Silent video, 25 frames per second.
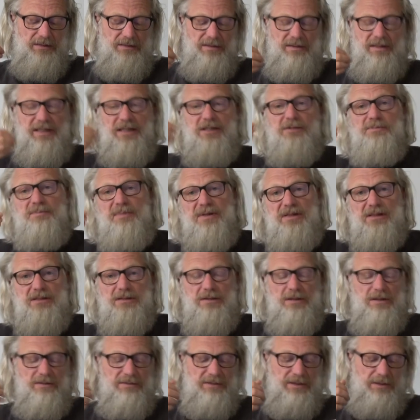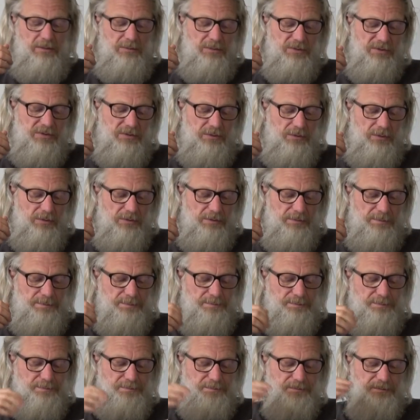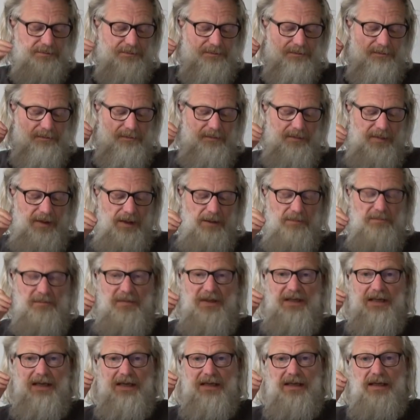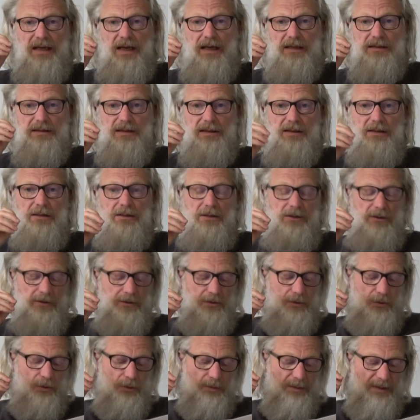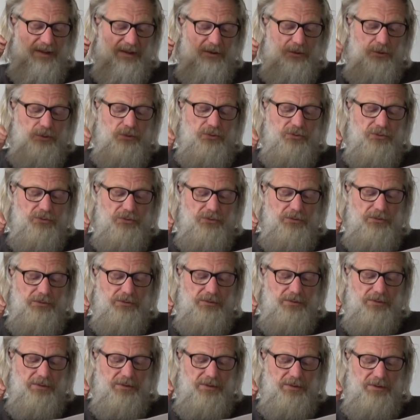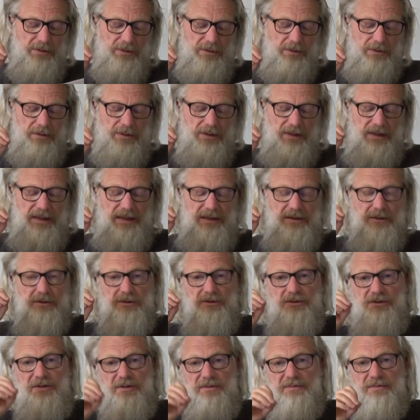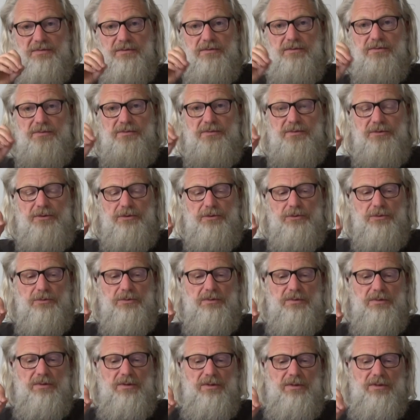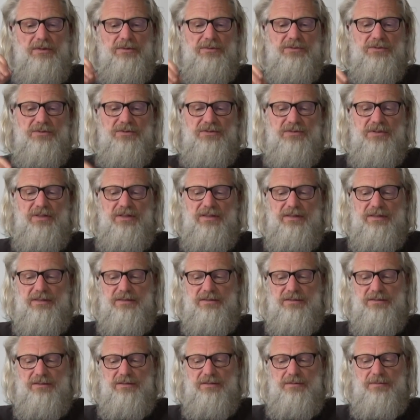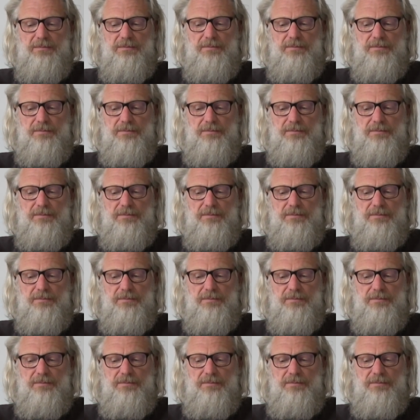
The next paragraph that was called Minakata Kumakusu and a different view on science.